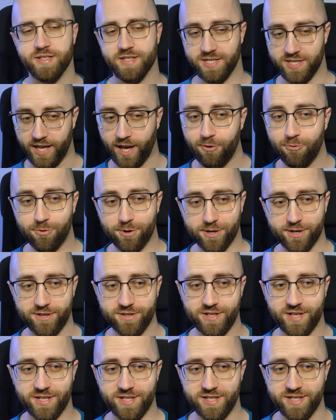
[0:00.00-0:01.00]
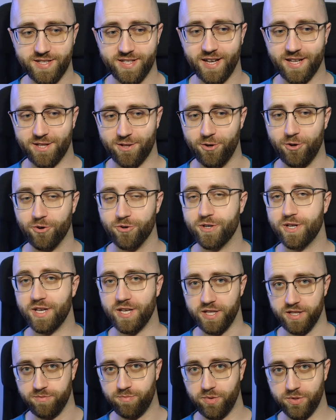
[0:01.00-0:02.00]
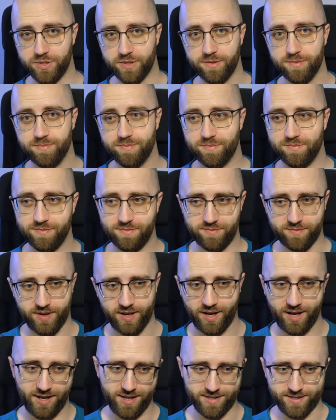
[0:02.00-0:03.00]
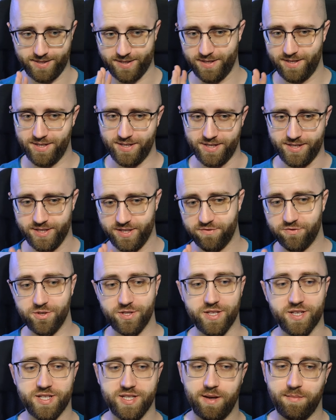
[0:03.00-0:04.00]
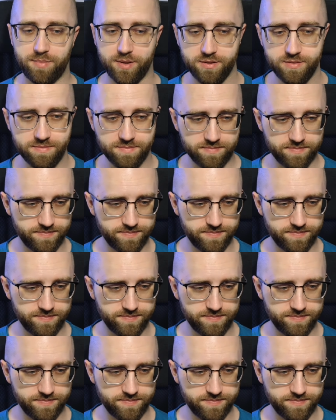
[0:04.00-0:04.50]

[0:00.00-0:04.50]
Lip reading: Now we're gonna need that long input as a different example.